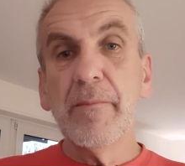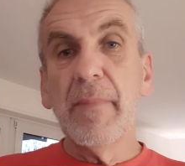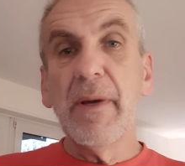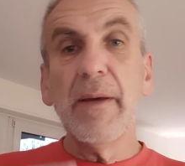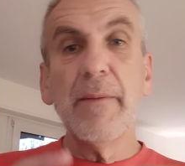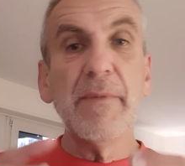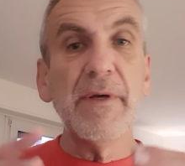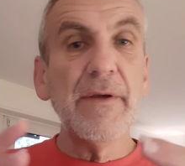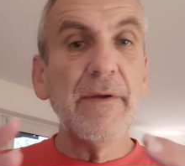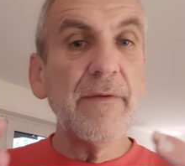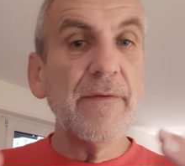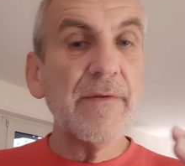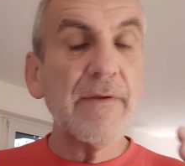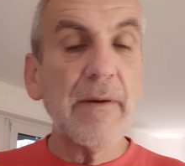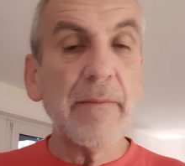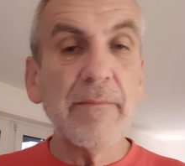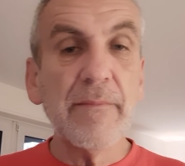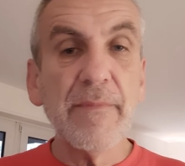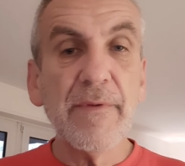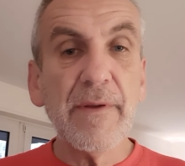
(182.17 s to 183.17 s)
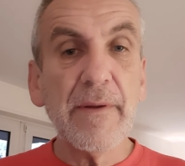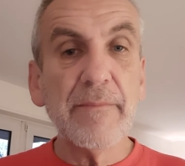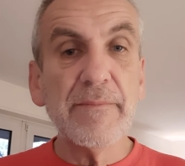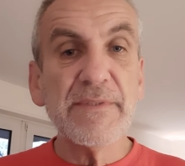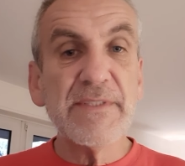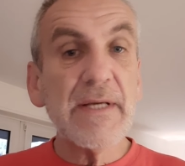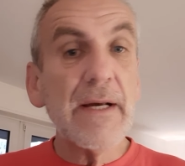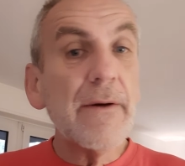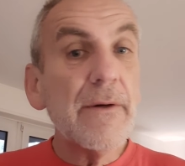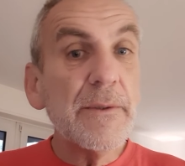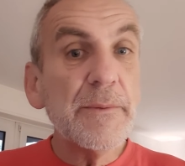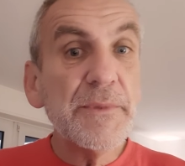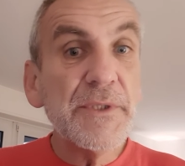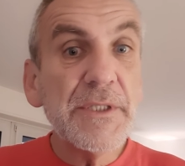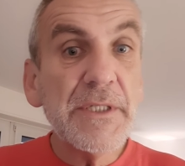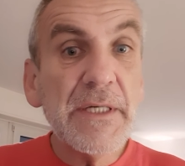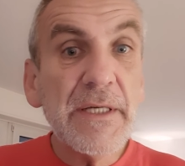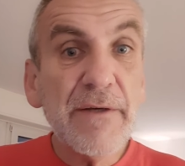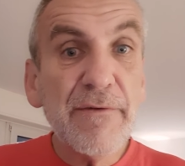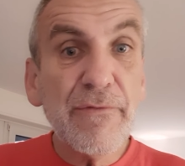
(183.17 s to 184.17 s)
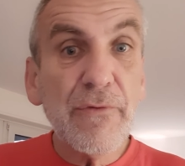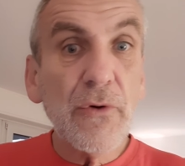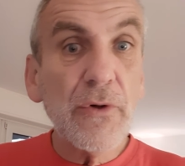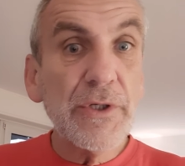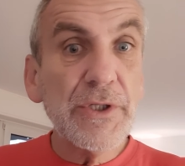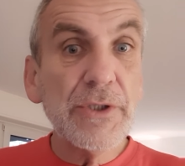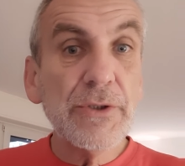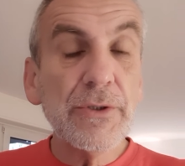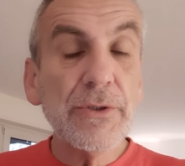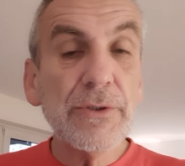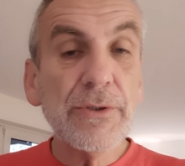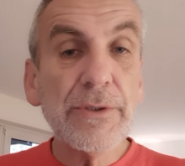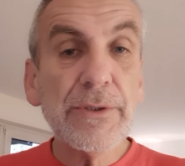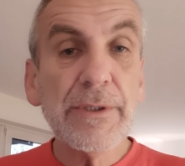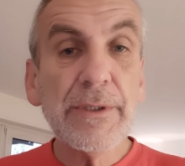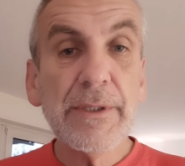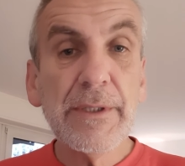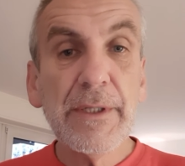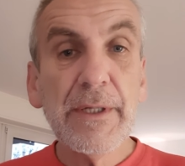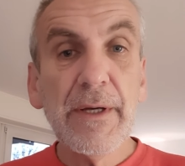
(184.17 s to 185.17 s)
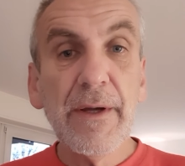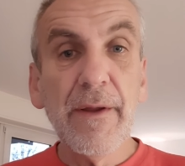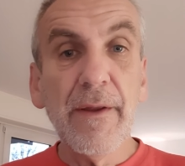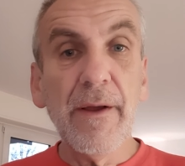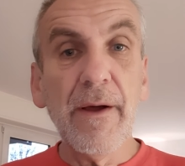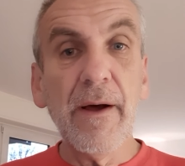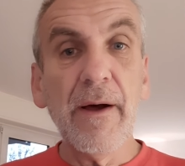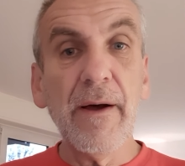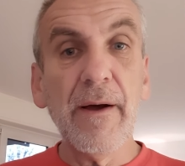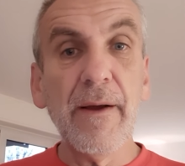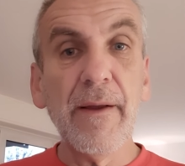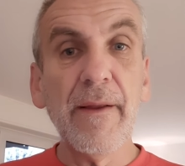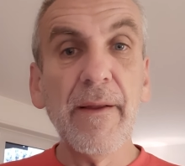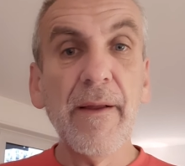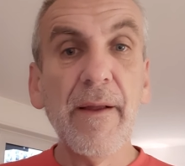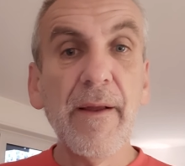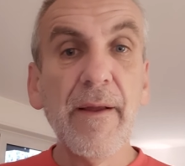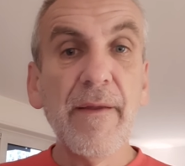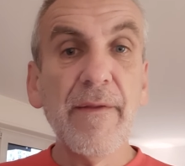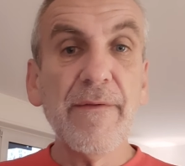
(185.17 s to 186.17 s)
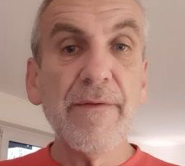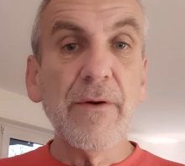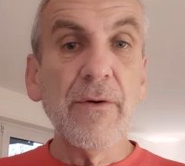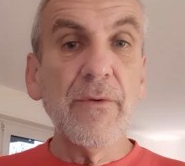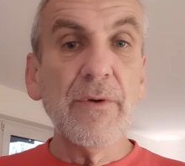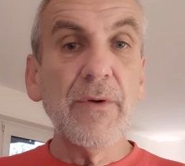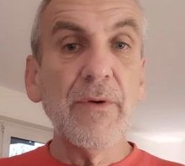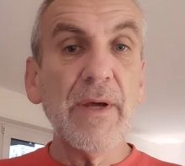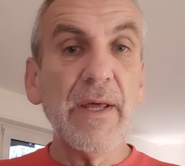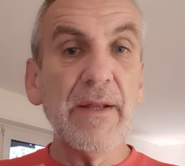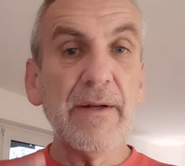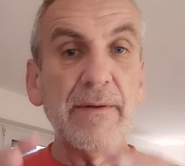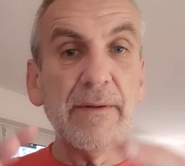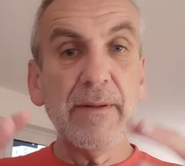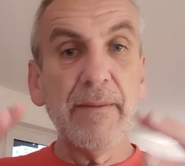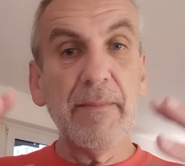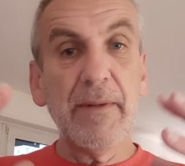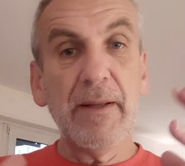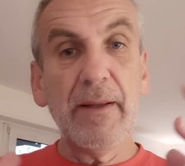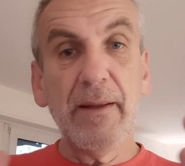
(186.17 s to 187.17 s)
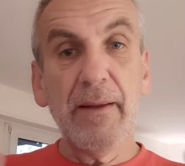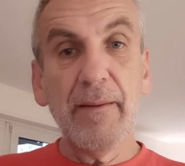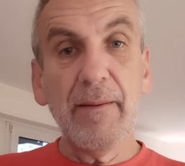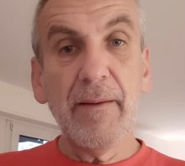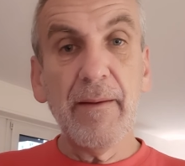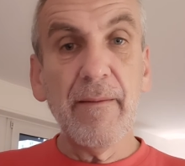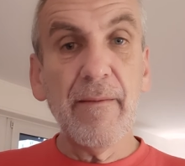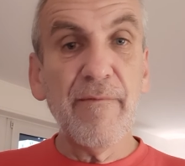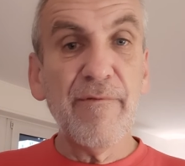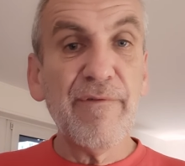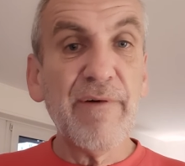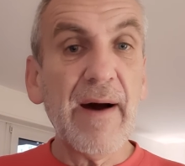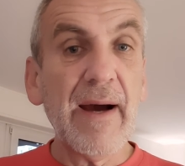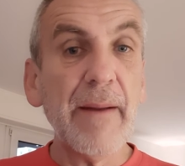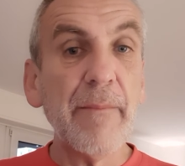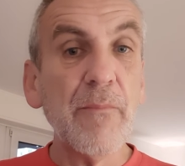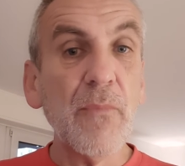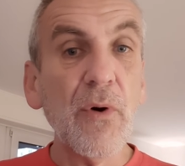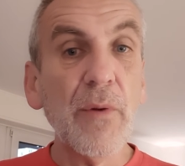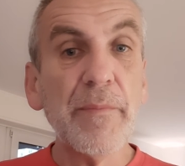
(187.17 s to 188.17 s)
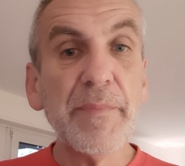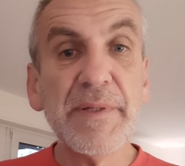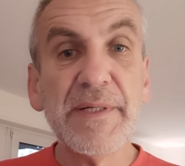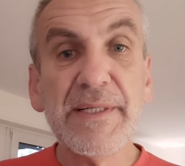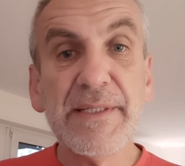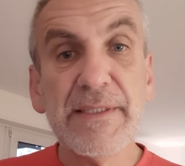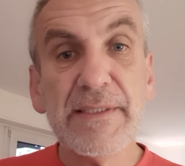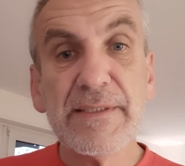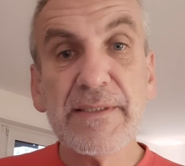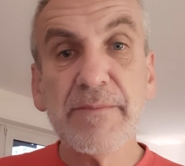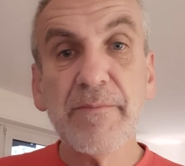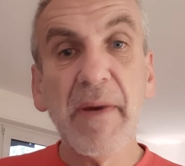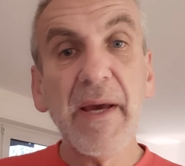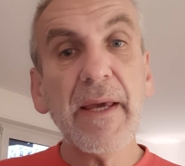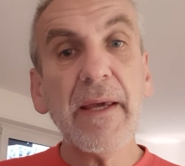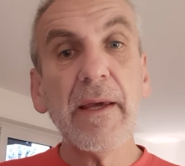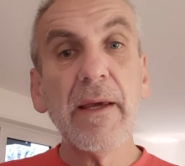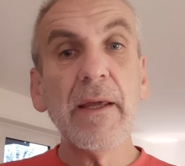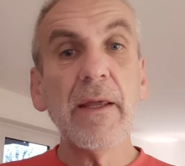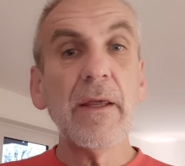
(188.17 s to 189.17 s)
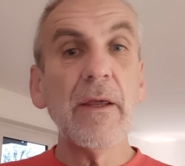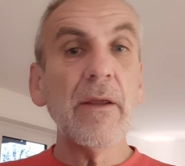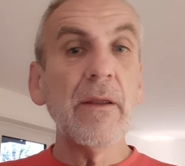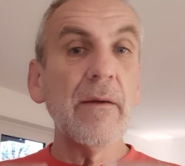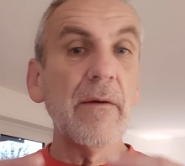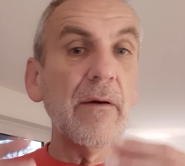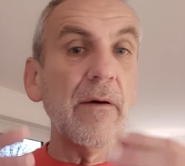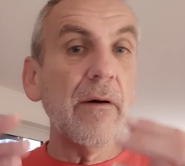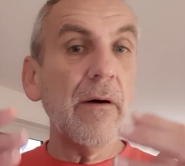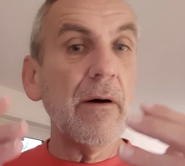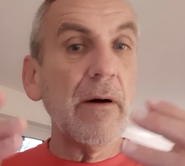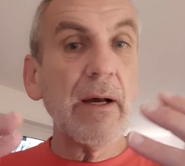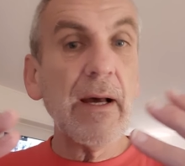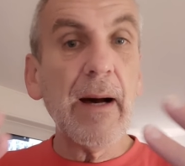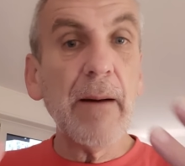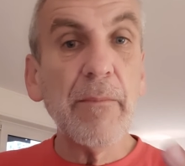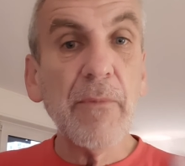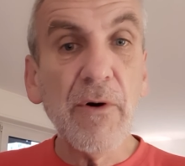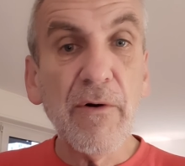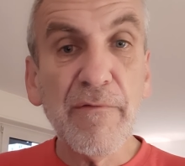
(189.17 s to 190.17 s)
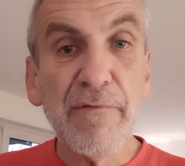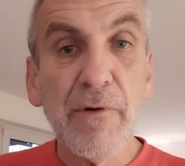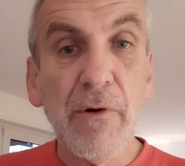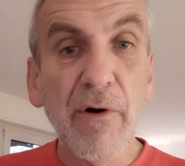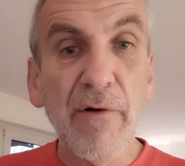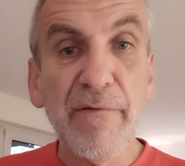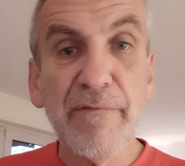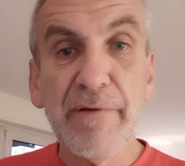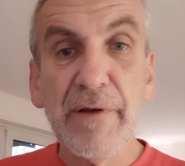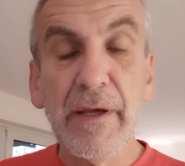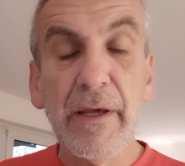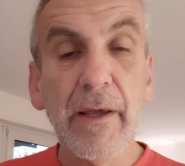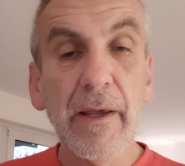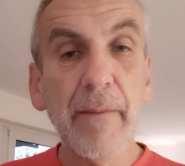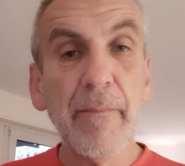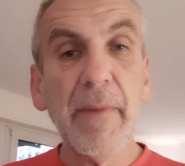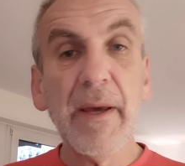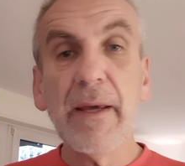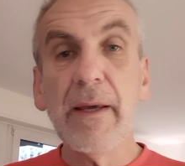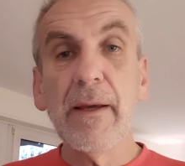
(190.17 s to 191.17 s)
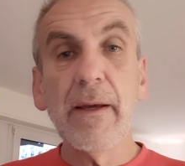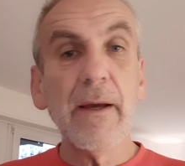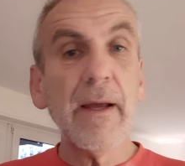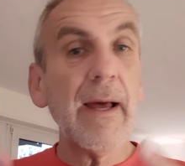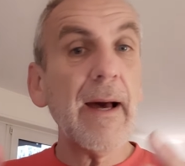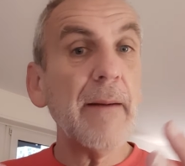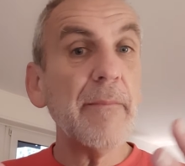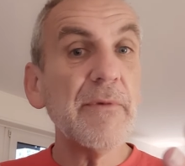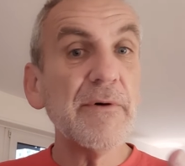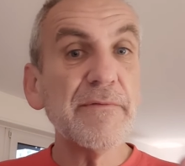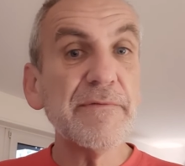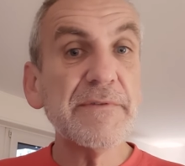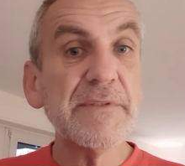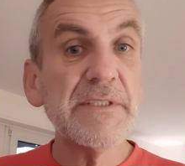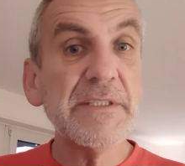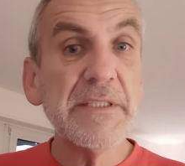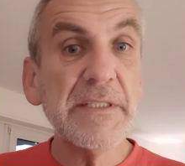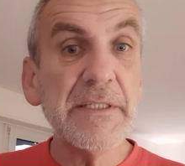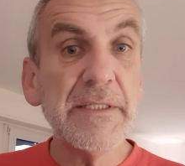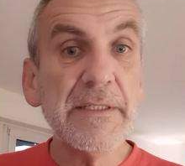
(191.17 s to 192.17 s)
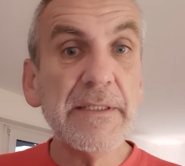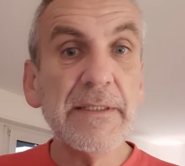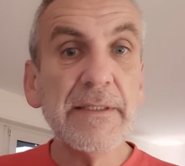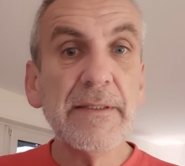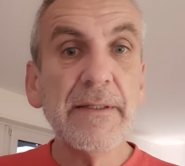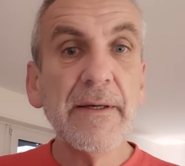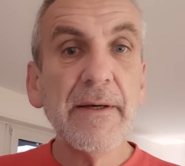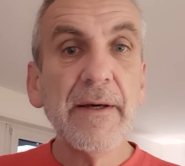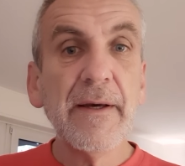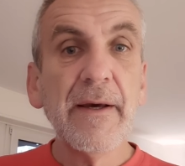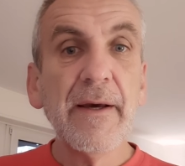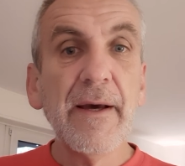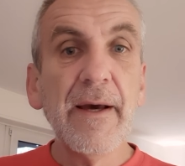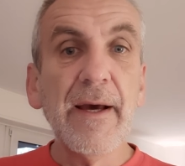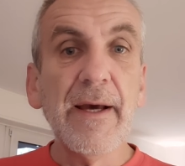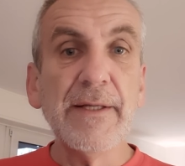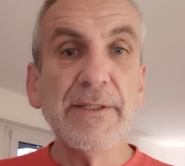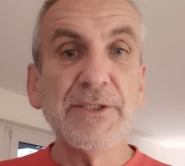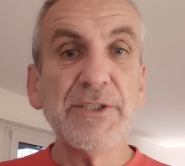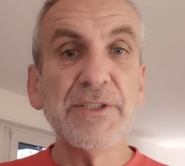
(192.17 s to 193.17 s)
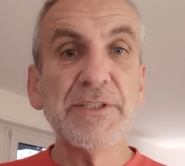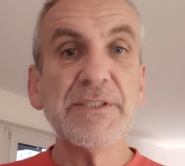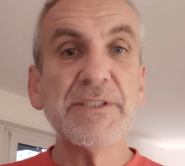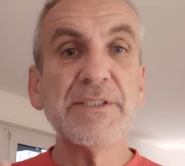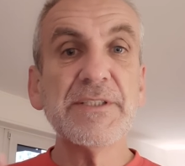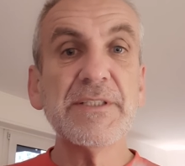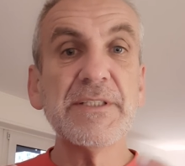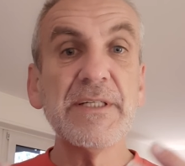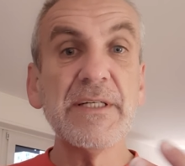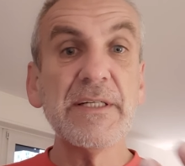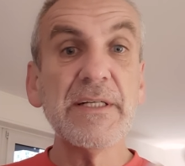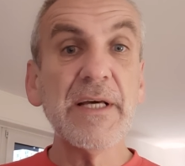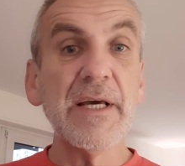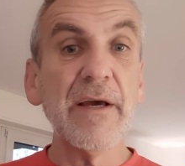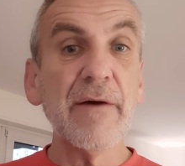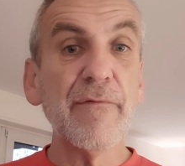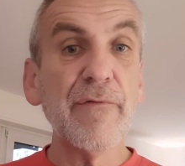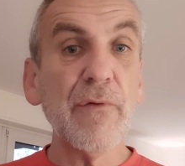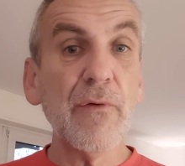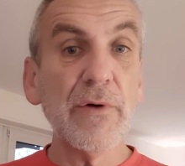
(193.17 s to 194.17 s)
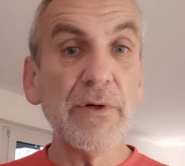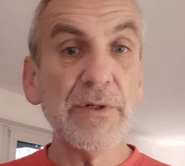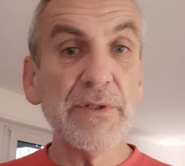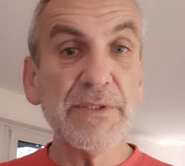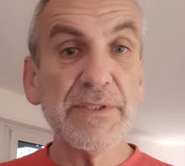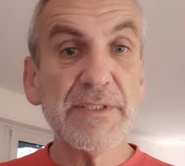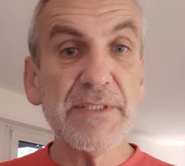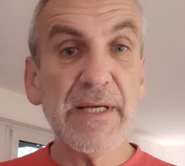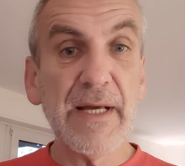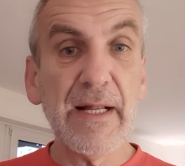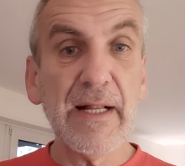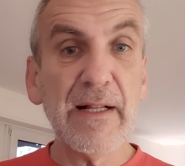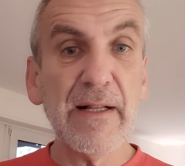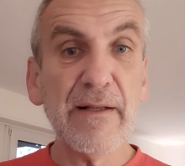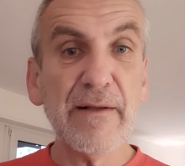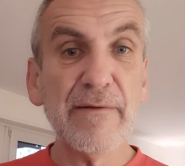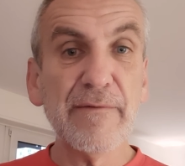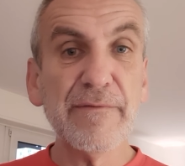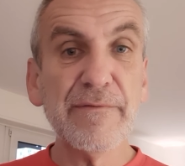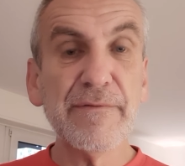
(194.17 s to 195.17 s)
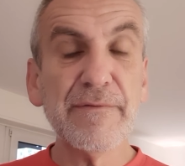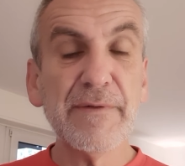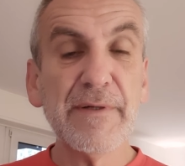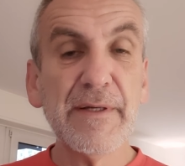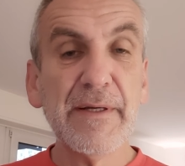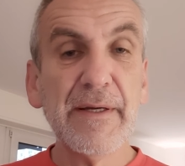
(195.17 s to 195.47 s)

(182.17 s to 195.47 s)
maybe some ceremony for you, so you can find more peace, making a cup of coffee, making a cup of tea, and just sitting for yourself,